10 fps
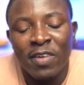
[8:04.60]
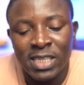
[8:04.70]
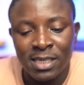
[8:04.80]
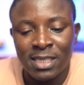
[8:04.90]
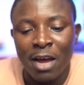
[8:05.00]

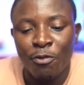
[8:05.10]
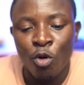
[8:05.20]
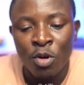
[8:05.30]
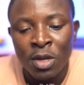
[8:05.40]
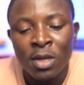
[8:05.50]
versus
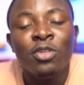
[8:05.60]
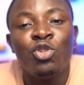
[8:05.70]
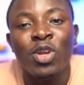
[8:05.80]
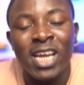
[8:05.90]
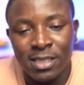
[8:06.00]
Safo
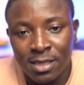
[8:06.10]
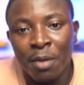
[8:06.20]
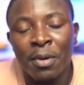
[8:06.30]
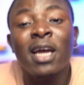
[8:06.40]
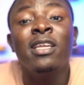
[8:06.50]
Junior
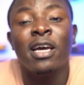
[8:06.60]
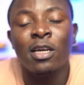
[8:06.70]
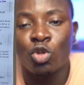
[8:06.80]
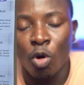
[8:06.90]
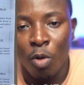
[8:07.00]
Sam and
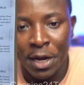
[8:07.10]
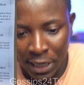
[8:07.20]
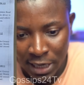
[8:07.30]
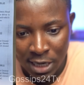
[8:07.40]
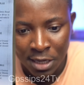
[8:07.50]

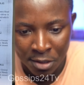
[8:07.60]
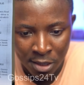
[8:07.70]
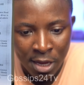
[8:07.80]
Showboy Eddie.